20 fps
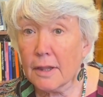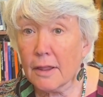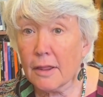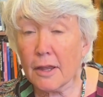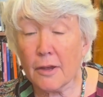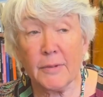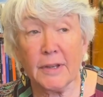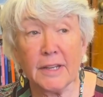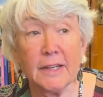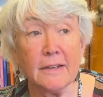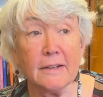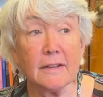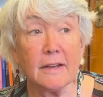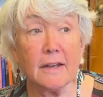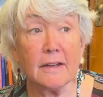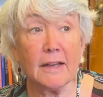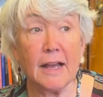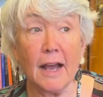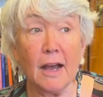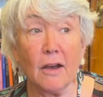I mean,
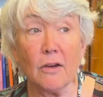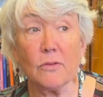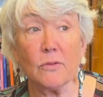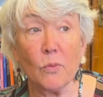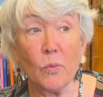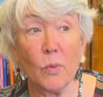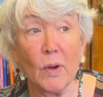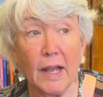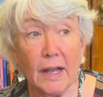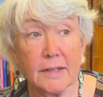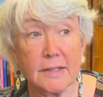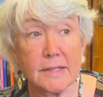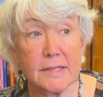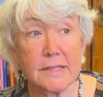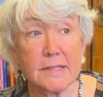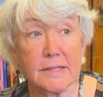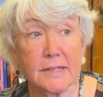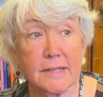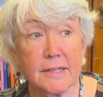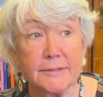out
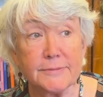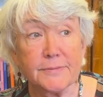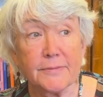west,